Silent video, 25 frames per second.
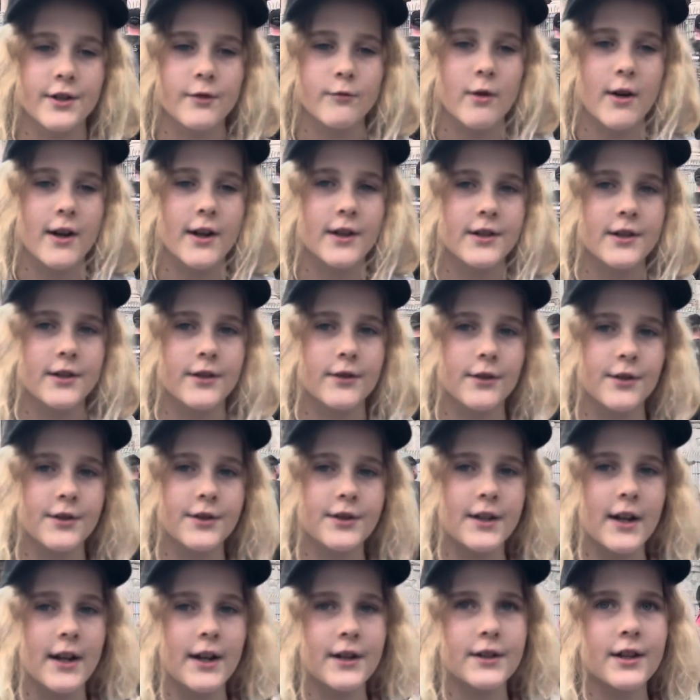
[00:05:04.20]
why it's still
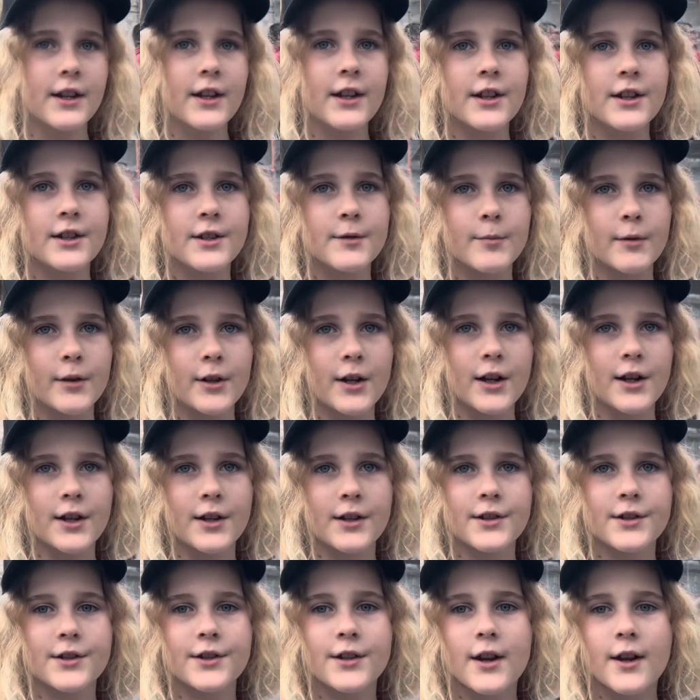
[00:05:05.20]
standing is
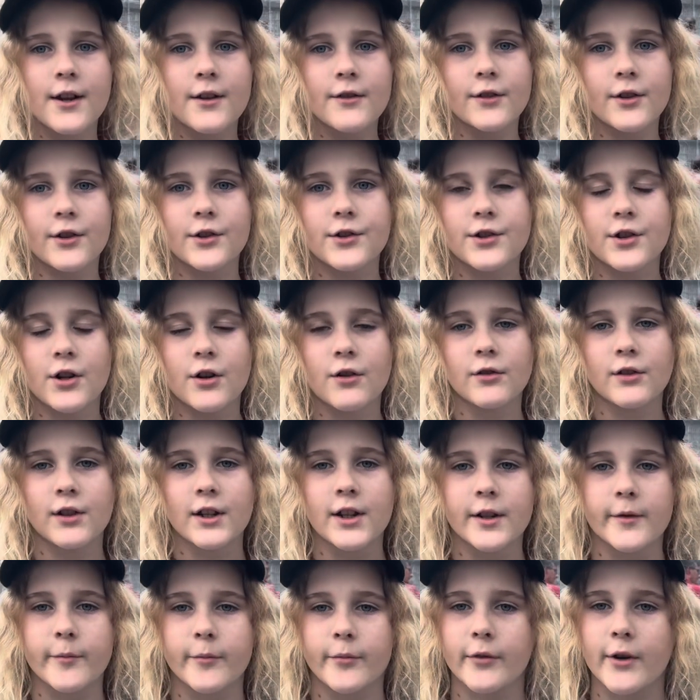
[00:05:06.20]
because there's
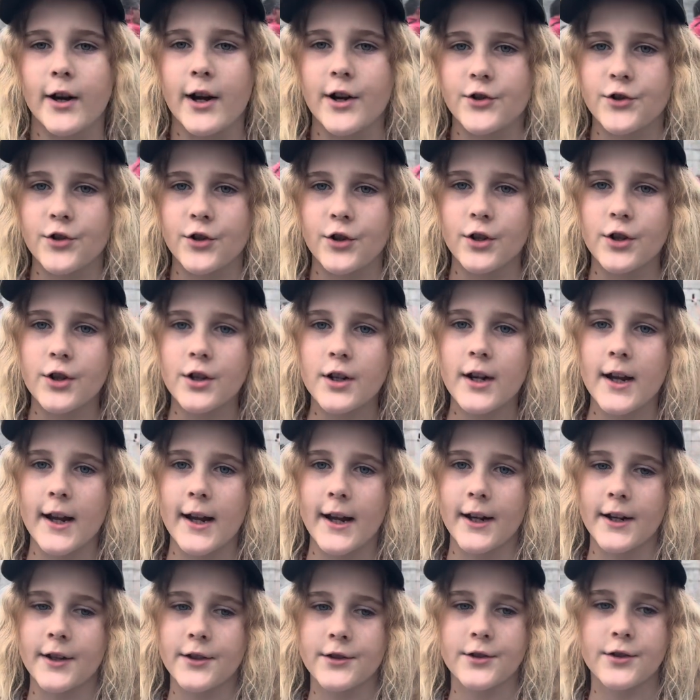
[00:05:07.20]
only pressure
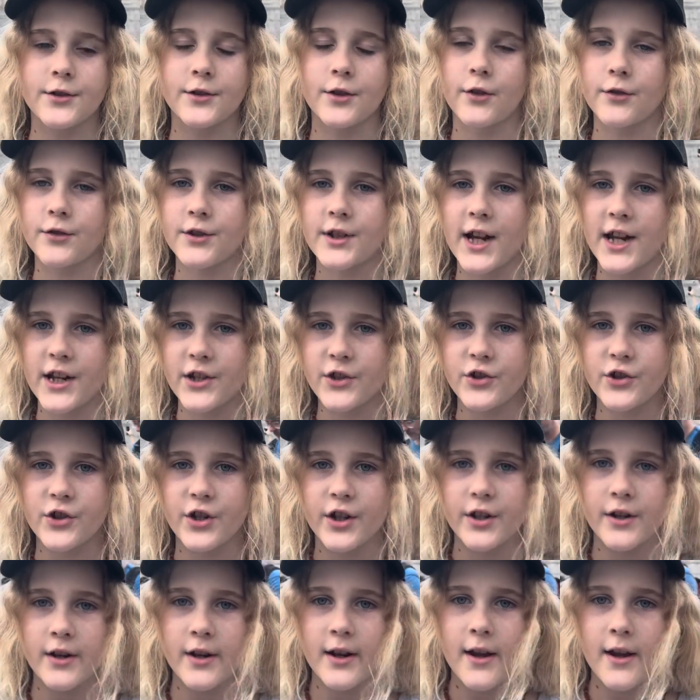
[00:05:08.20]
and no tension.